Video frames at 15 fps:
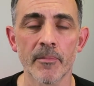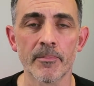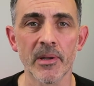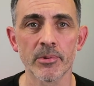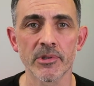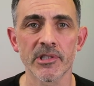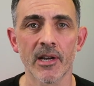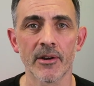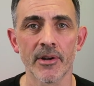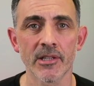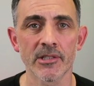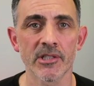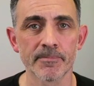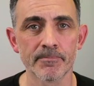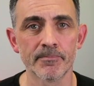When people share it,
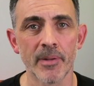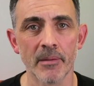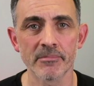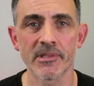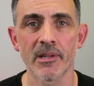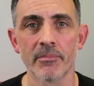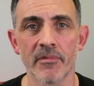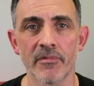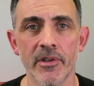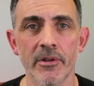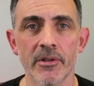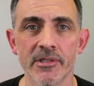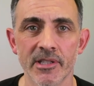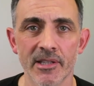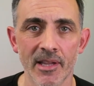it just bumps up the
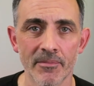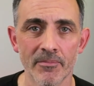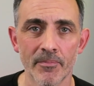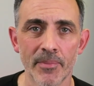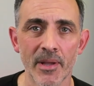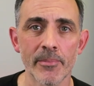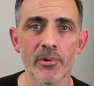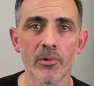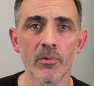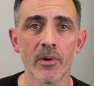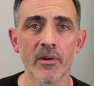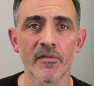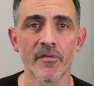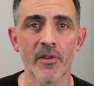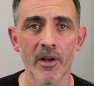views and then people
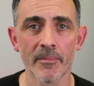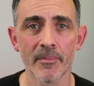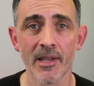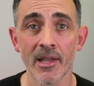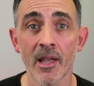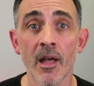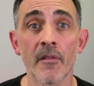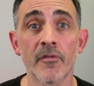will find me.